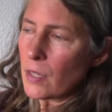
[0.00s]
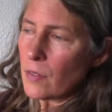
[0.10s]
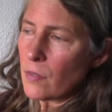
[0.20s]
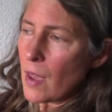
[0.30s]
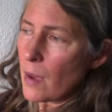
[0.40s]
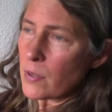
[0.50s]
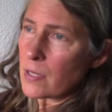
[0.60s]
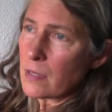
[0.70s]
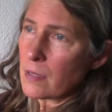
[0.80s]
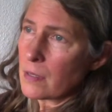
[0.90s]

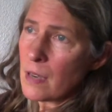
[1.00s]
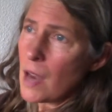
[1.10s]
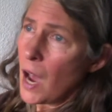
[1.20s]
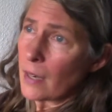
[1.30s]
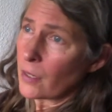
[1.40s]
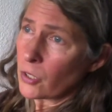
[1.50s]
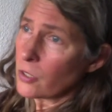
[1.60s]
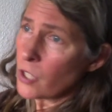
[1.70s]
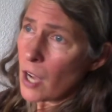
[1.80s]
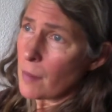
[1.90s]
was not a good
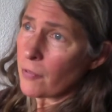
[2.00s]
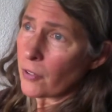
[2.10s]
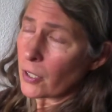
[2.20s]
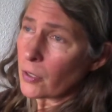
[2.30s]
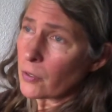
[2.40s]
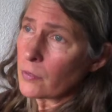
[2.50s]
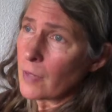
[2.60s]
job for you.